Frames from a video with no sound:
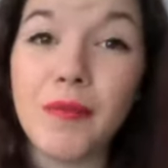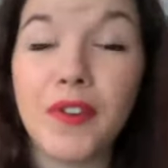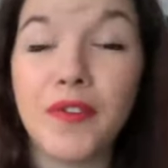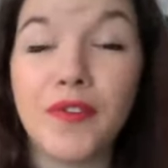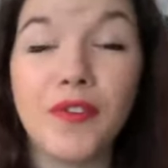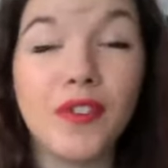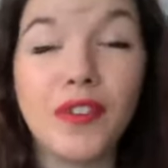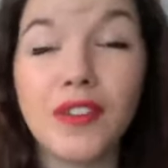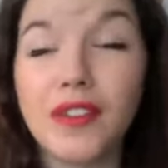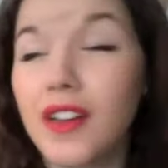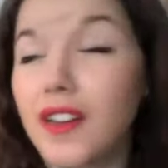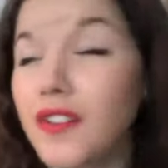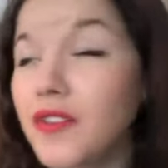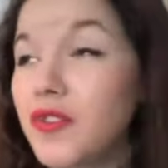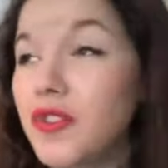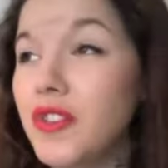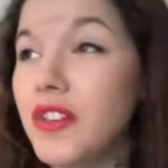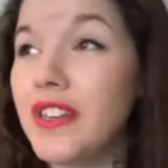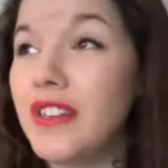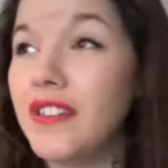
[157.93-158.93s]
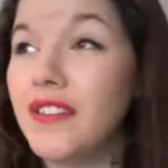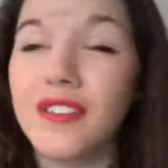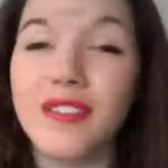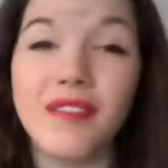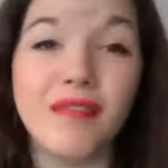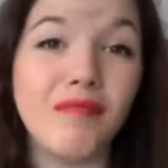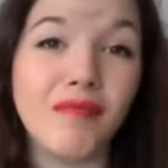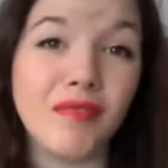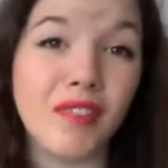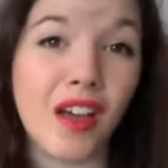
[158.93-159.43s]
different countries
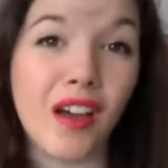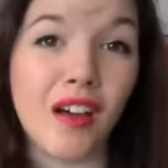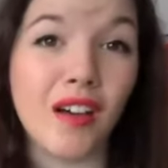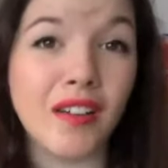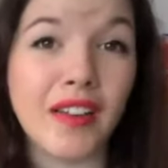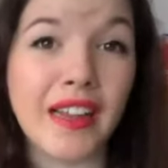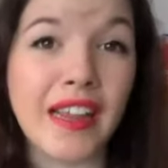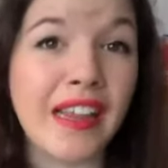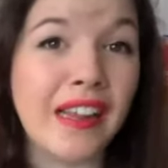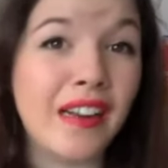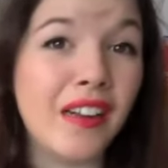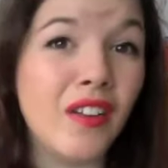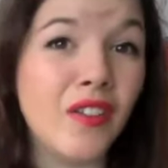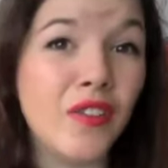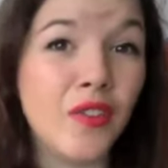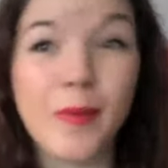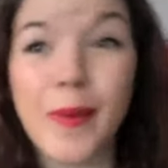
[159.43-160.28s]
that aren't England,